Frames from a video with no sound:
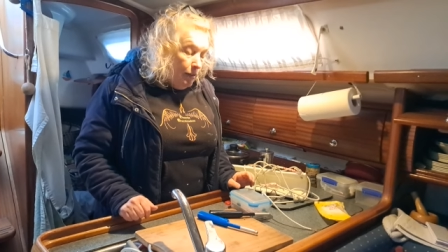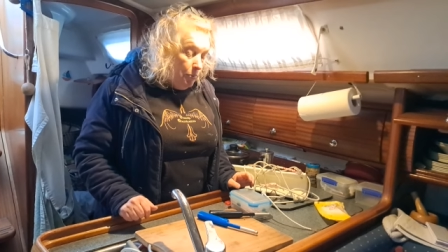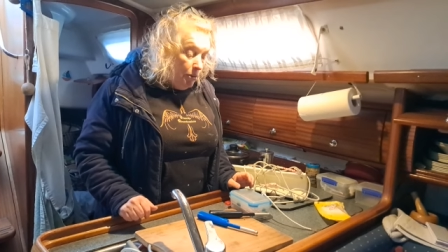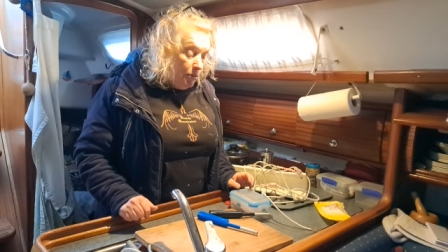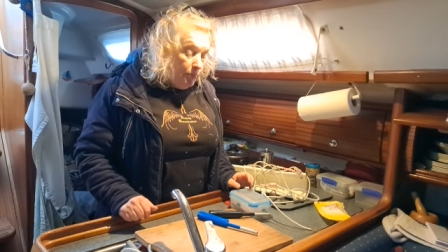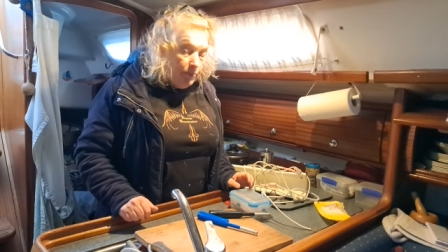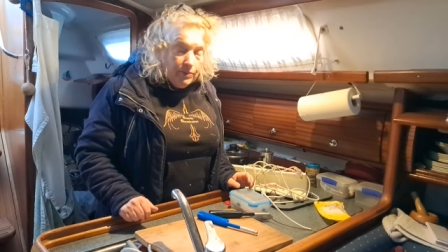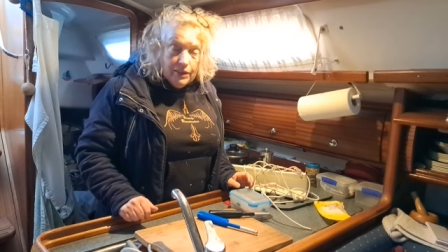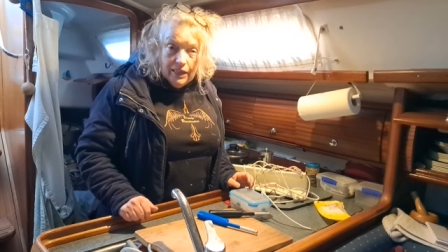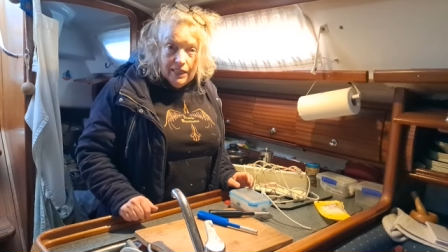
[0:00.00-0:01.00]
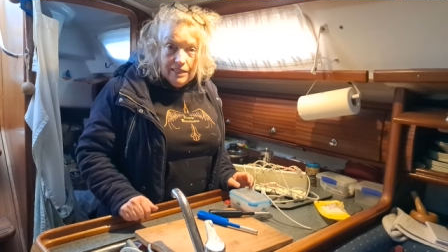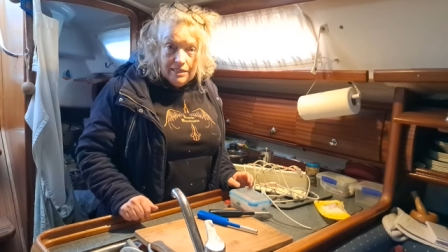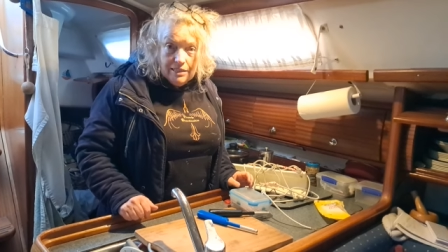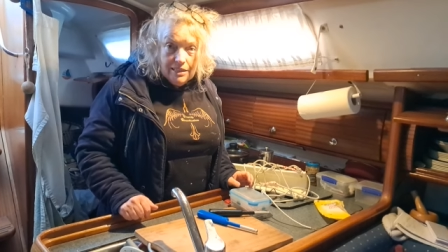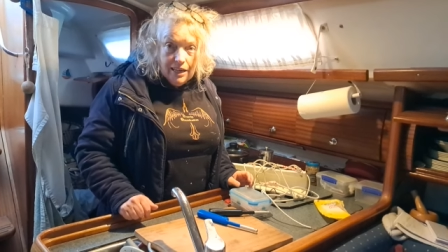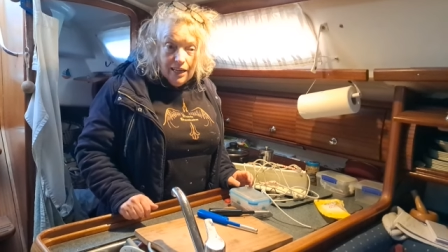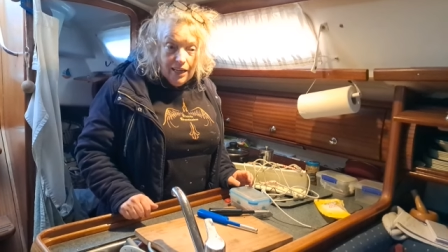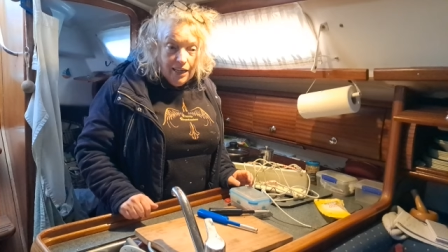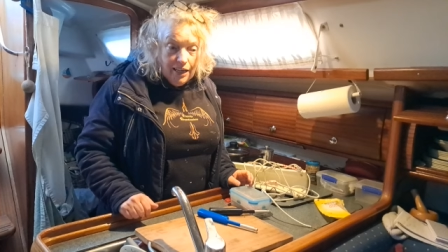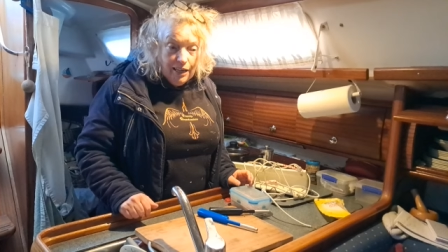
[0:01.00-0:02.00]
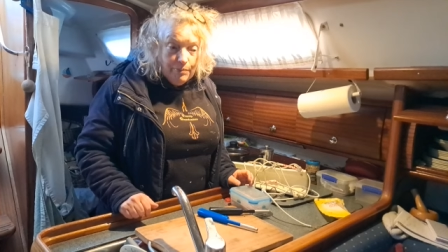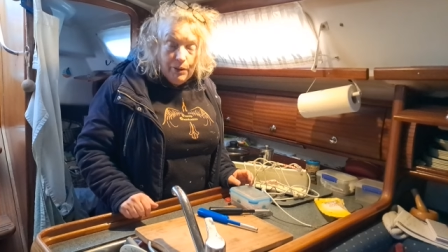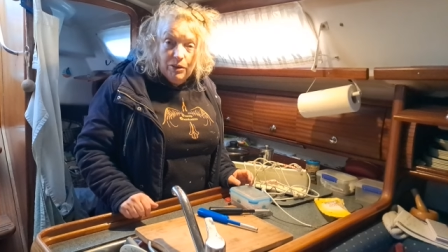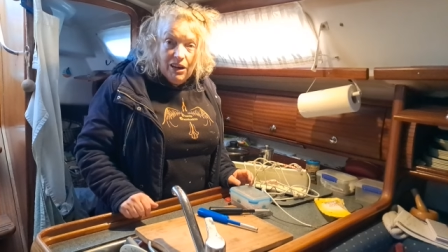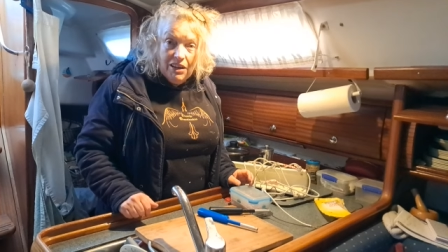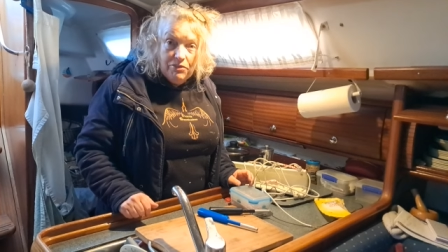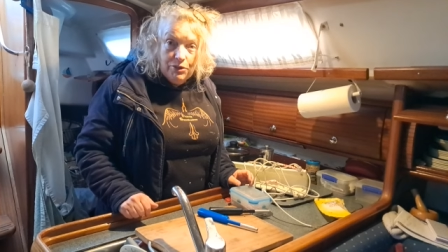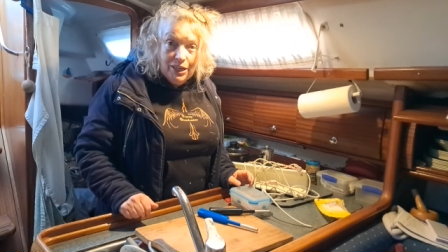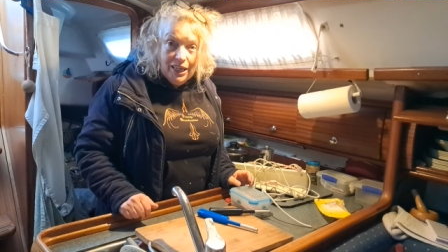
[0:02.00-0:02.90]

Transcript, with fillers: But it's uh, won't for